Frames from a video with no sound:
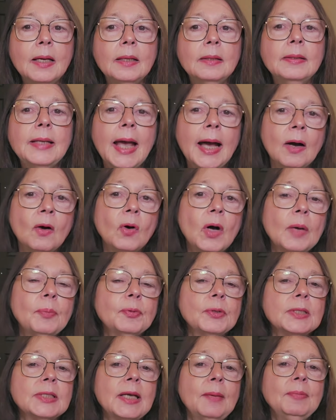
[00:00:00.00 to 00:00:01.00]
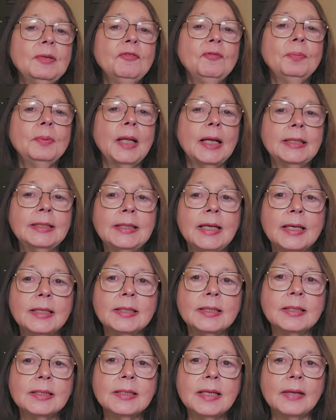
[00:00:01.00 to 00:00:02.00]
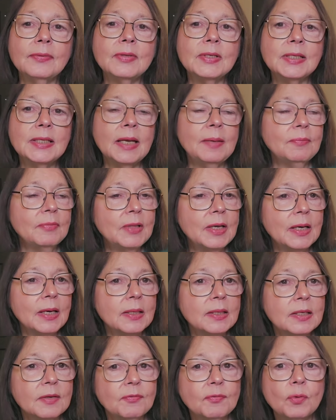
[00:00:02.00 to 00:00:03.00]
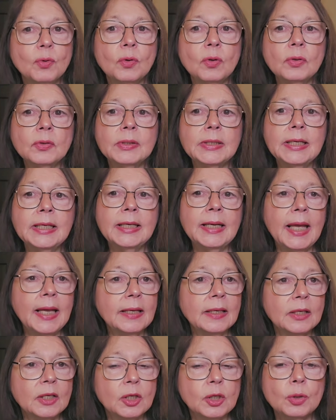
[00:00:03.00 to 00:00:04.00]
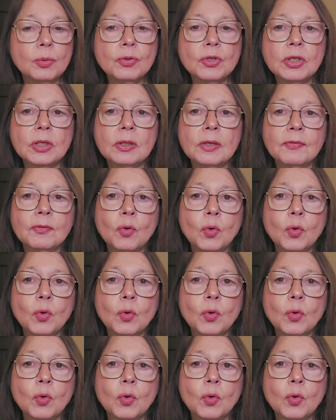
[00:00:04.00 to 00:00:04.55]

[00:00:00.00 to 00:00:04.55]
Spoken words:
Now, a presumptive blood test is not the same thing as a full DNA conclusion, of